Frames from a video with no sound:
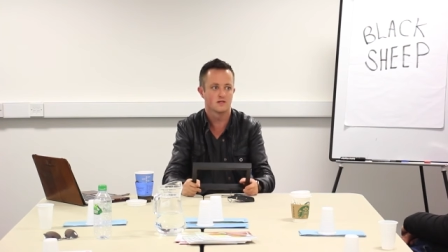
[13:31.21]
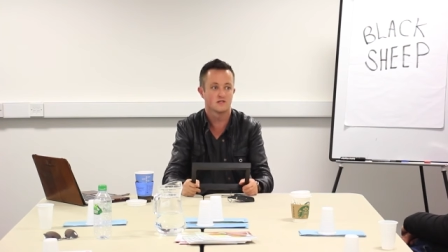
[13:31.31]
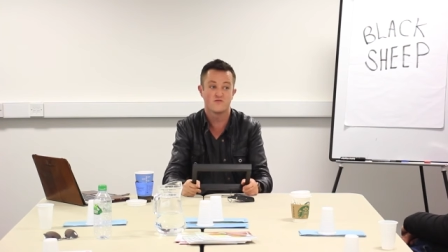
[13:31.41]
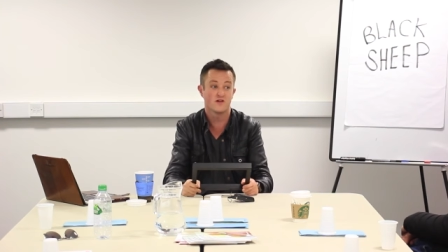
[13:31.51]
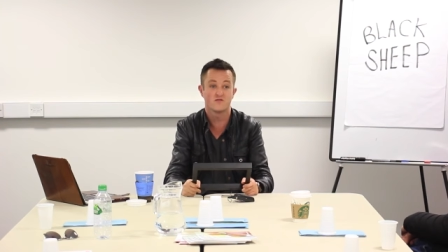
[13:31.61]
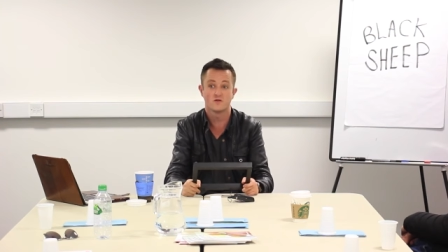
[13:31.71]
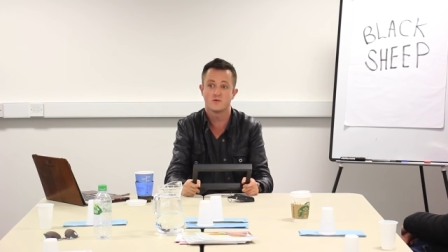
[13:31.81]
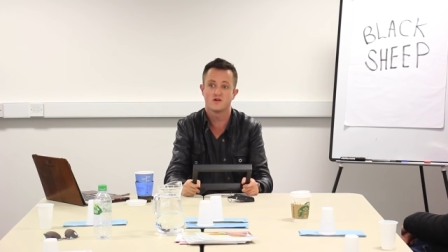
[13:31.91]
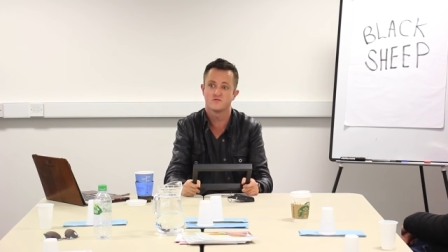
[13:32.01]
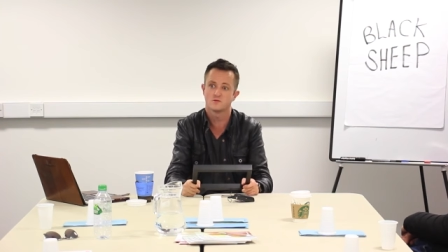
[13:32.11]
And it's a very, very
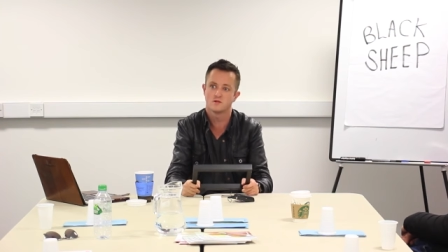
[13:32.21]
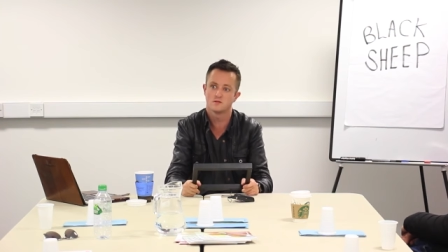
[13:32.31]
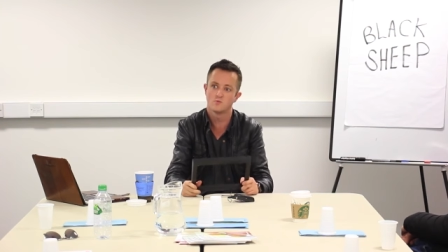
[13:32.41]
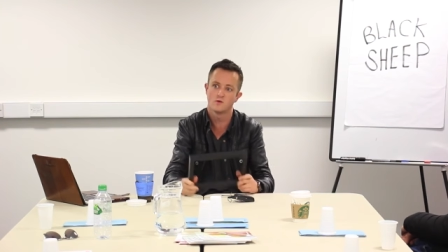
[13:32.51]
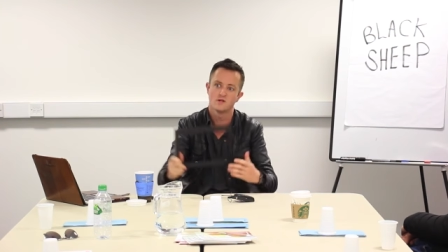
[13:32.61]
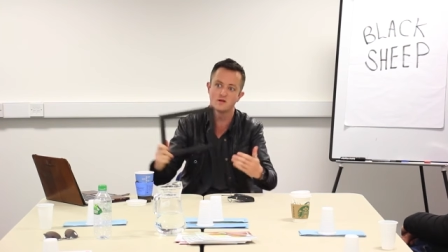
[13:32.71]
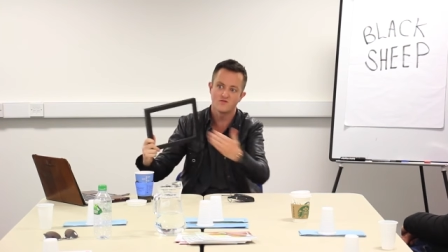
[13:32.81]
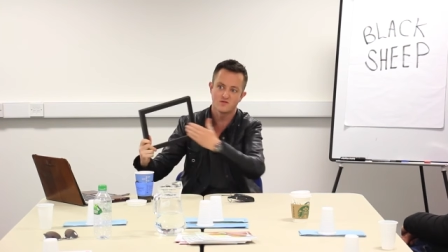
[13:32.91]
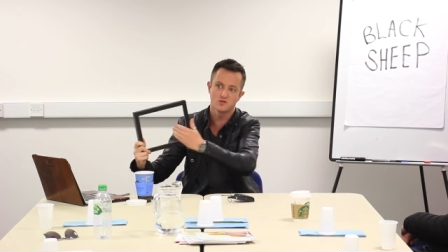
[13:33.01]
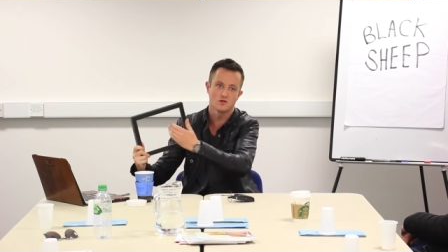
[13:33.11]
powerful strategy. Women
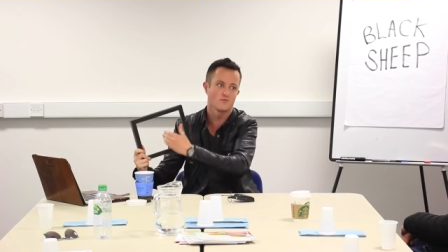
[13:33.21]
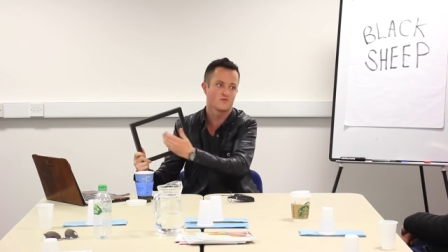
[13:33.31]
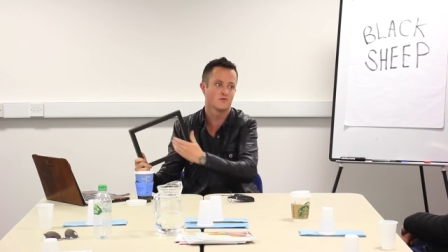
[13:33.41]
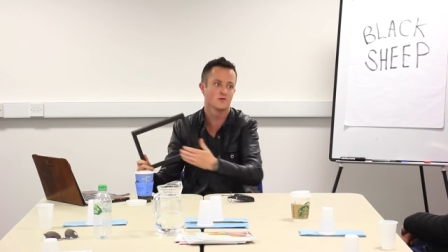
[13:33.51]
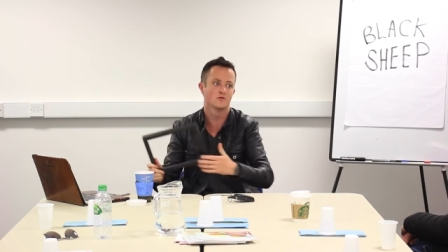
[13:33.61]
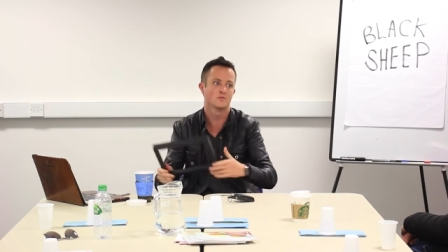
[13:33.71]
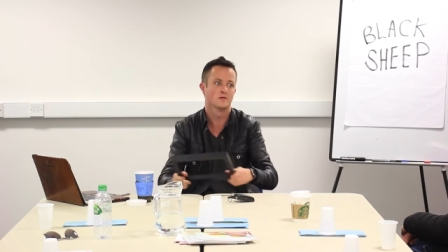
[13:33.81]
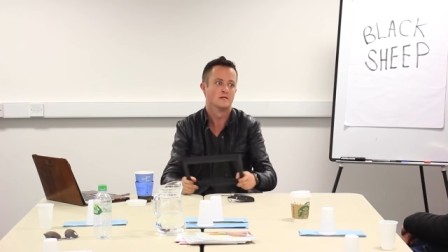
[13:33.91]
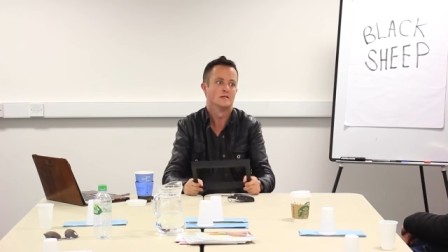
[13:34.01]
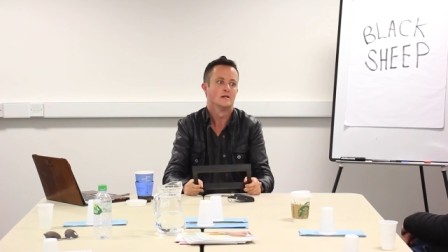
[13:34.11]
love to jump through your hoop.